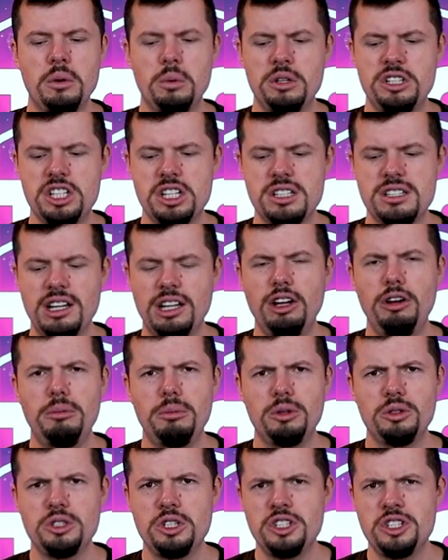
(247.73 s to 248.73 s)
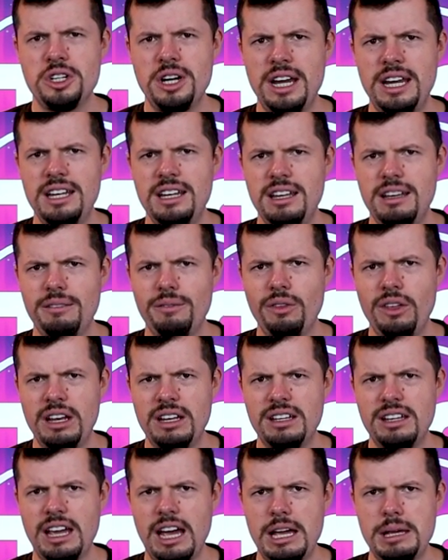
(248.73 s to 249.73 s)
which is a lot more draining
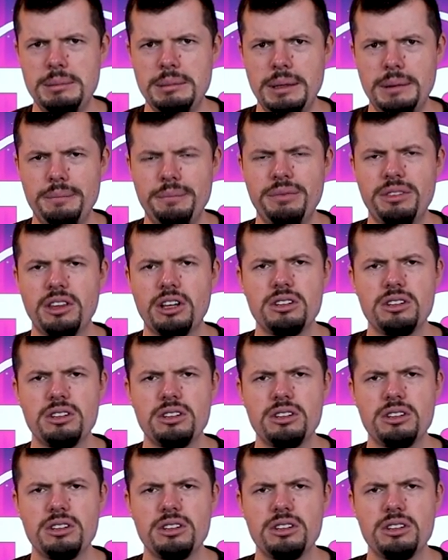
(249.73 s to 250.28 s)
than gaming.